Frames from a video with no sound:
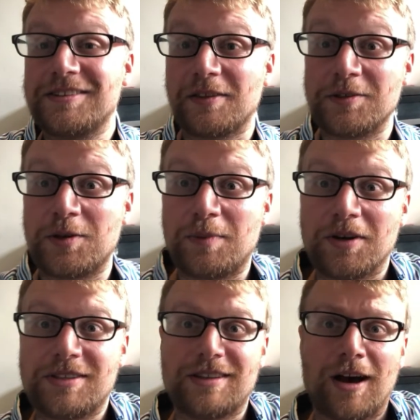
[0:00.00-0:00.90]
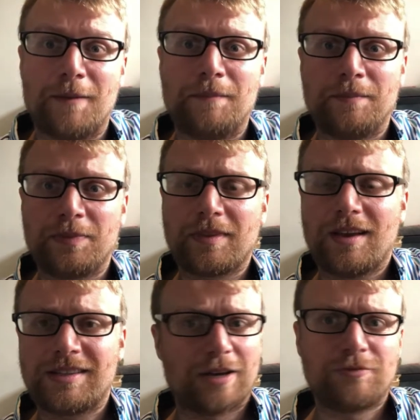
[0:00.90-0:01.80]
so those two books
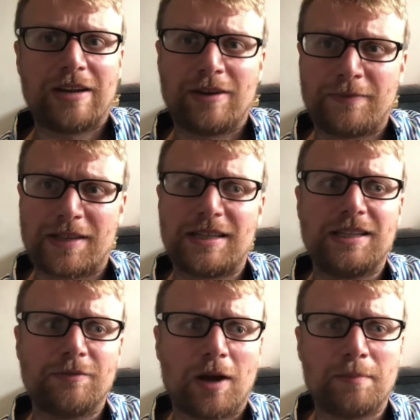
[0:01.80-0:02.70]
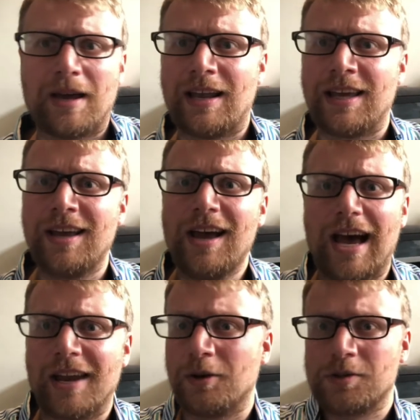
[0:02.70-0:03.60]
sound really, really fascinating, right up my alley.
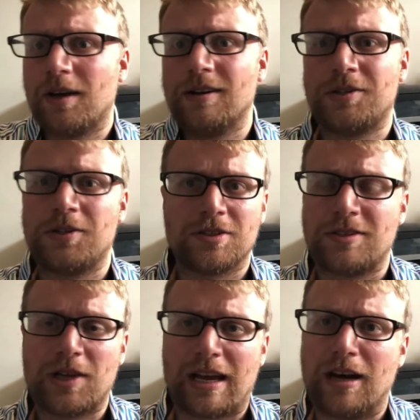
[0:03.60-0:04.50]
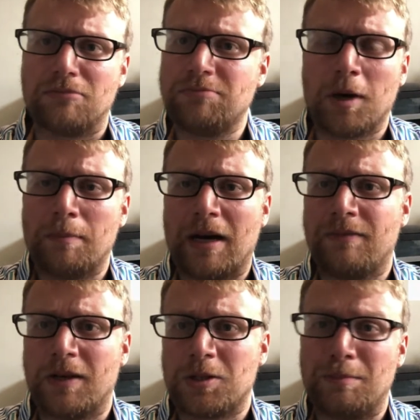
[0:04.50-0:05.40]
And I also urge you just to check out Gunpowder
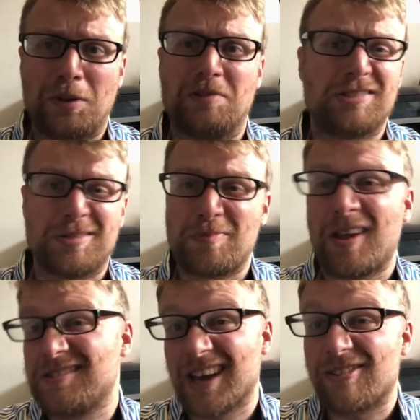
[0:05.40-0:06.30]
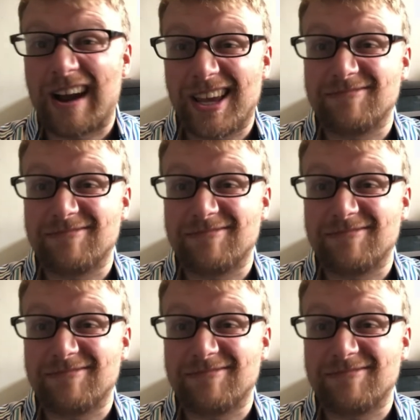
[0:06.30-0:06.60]
Fiction and Plot, just because they're great.